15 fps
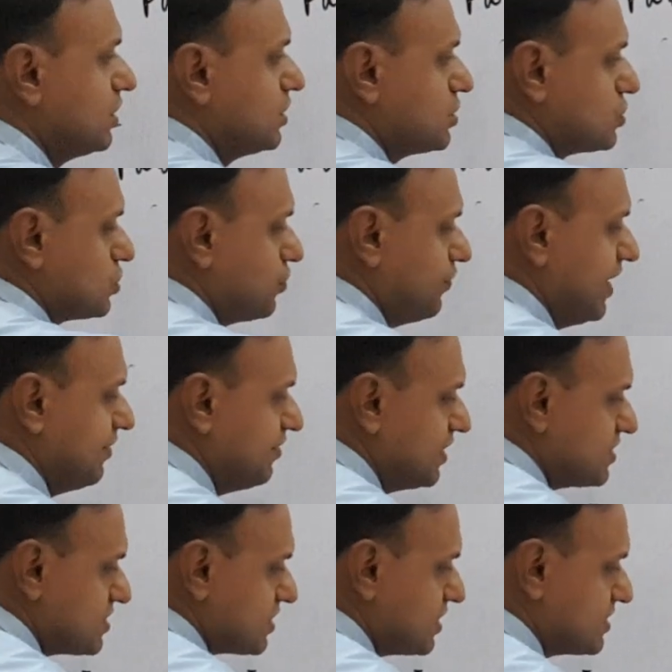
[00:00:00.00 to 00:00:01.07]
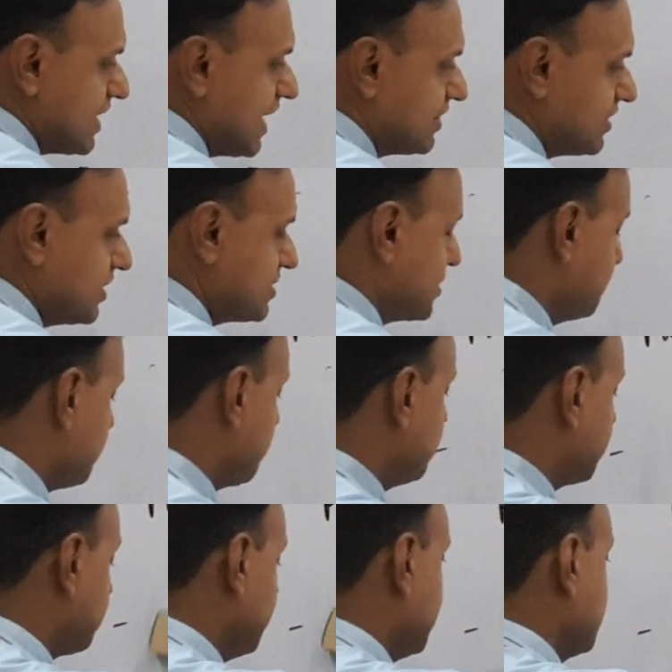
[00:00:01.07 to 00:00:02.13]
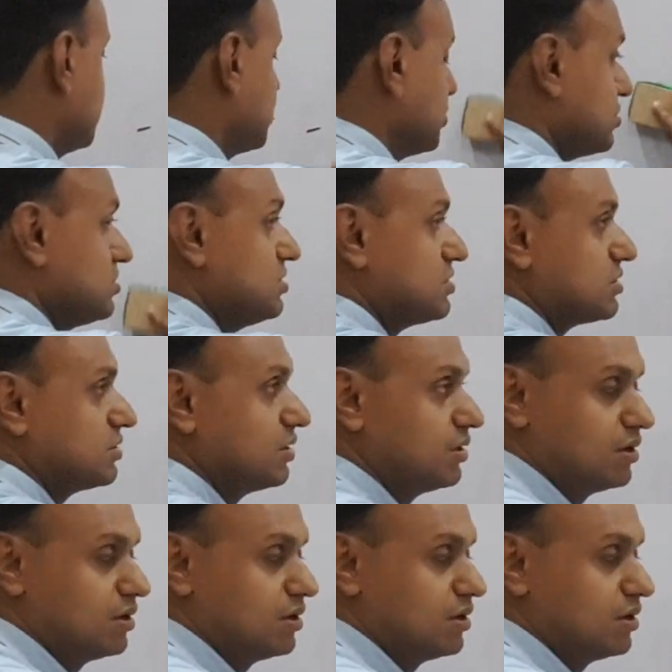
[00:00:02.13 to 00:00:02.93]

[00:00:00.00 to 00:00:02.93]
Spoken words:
So when we discuss ethics in public relations,